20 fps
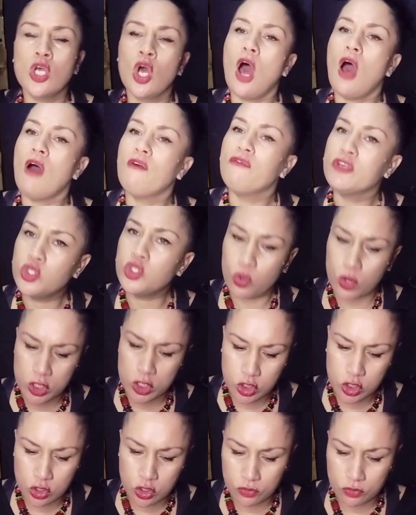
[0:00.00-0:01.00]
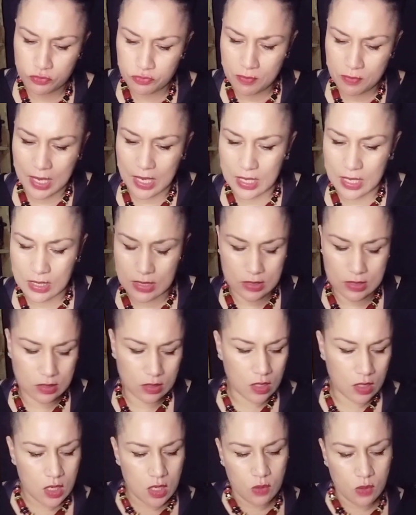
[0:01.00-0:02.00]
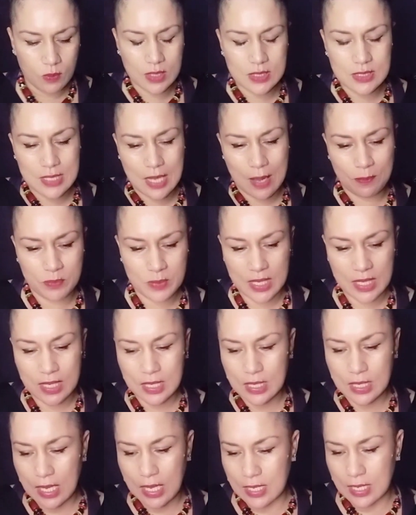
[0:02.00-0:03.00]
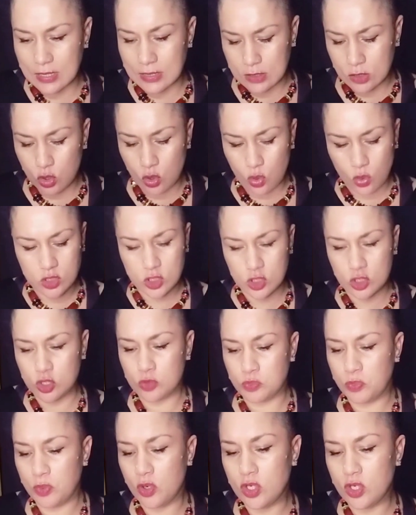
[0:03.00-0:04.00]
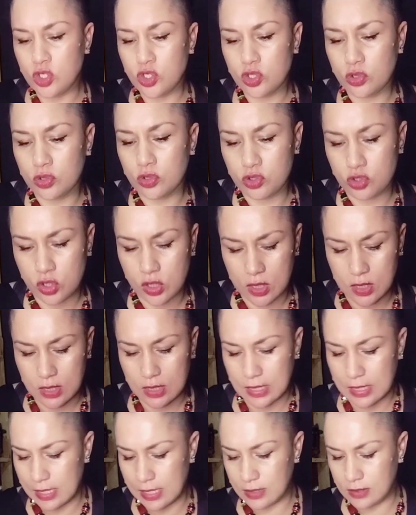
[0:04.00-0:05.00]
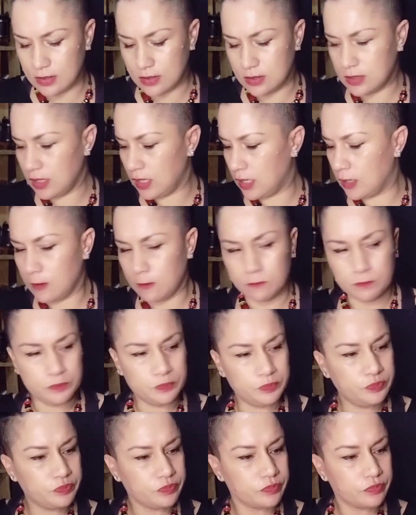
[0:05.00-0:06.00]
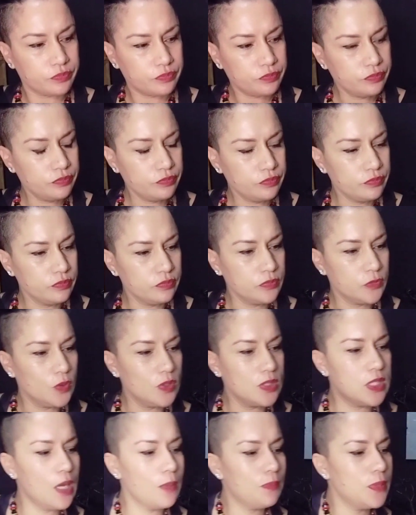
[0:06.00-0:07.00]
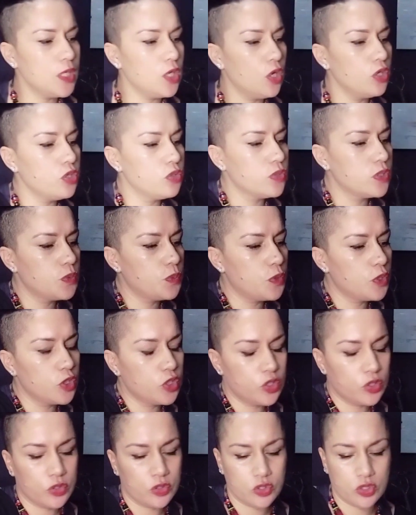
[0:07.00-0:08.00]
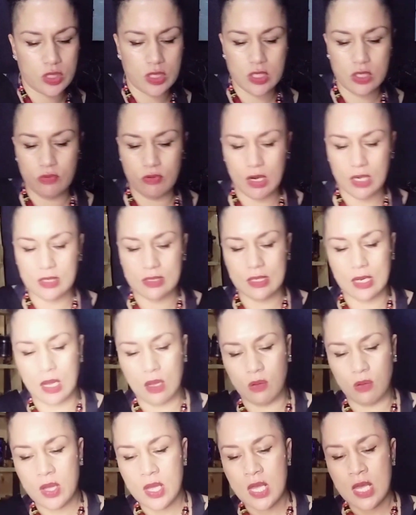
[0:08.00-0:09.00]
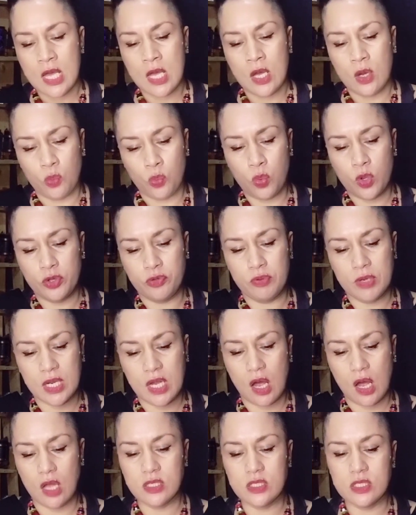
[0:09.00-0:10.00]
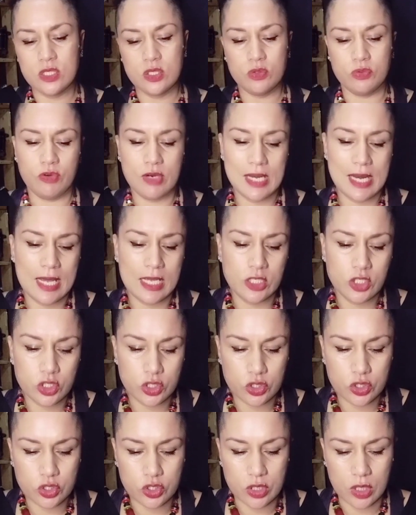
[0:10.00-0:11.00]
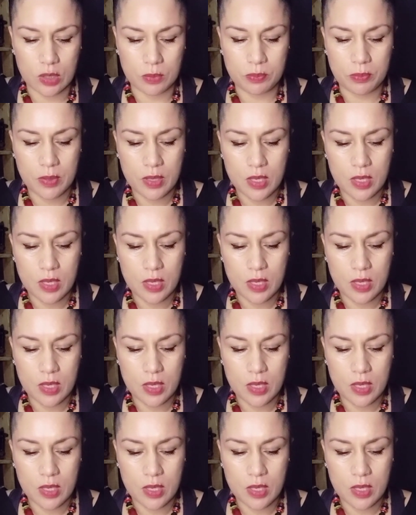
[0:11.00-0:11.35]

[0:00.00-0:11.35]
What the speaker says: of a choice you've made. What's happening in your spiritual journey? Let's see. What's happening on your spiritual journey right now? With regards to relationship,